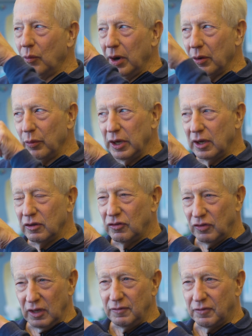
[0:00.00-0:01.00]
where we could
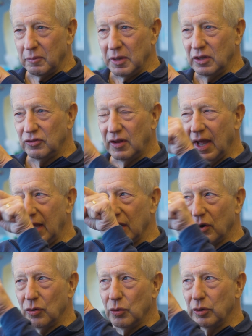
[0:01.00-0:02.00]
see from his
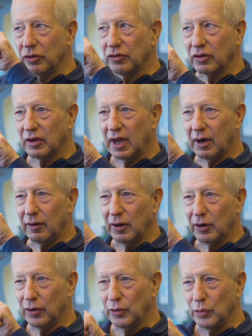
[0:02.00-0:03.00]
data who was a
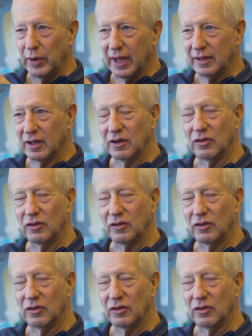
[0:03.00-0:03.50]
carrier, who had the